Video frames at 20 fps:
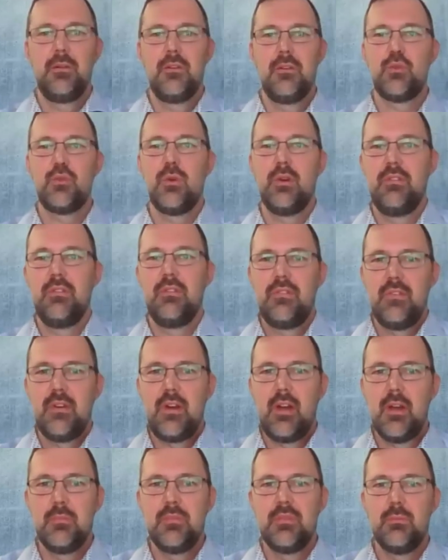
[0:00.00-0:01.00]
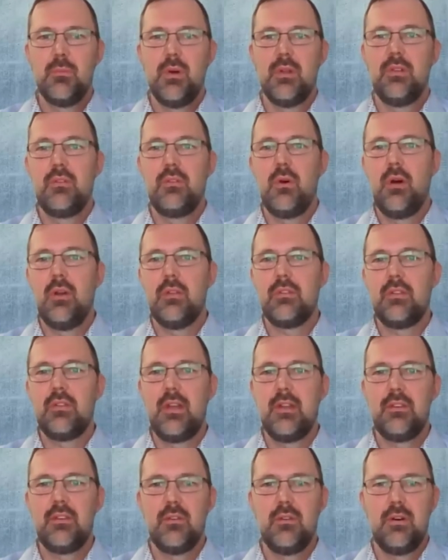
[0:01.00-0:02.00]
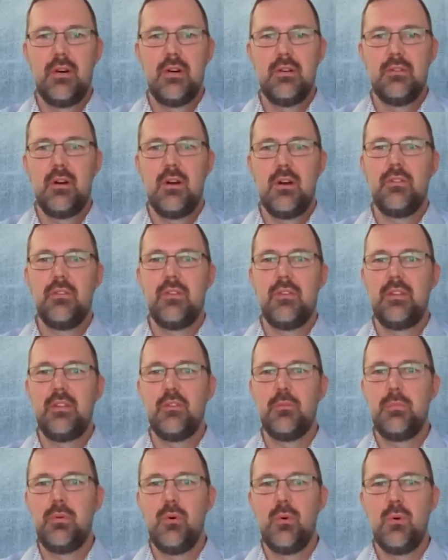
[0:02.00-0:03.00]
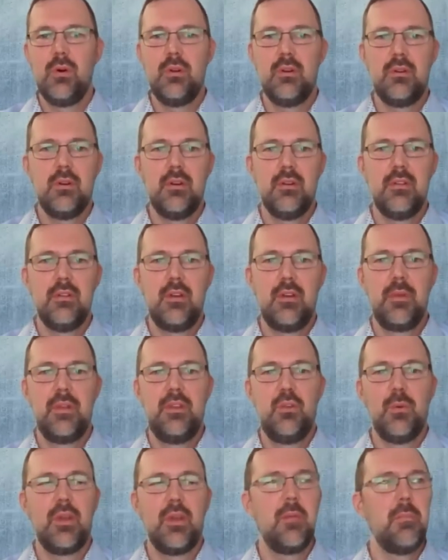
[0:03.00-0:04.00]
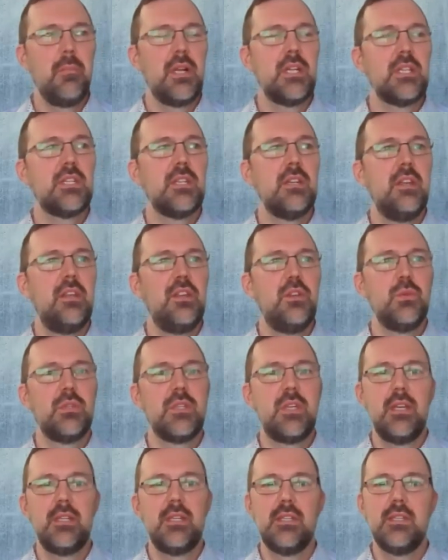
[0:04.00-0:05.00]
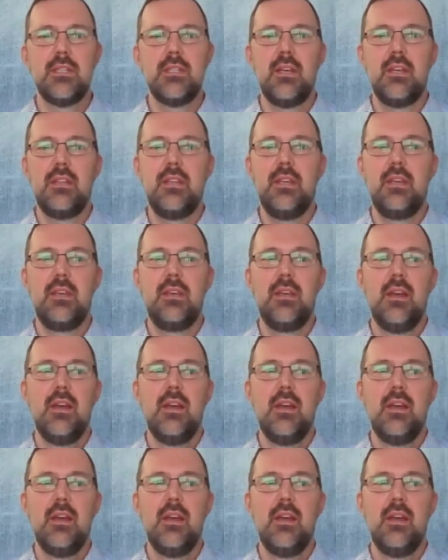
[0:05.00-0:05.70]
not sure if I'm the one to ask that or answer that to Paul, or I mean, you can mention the use cases. I think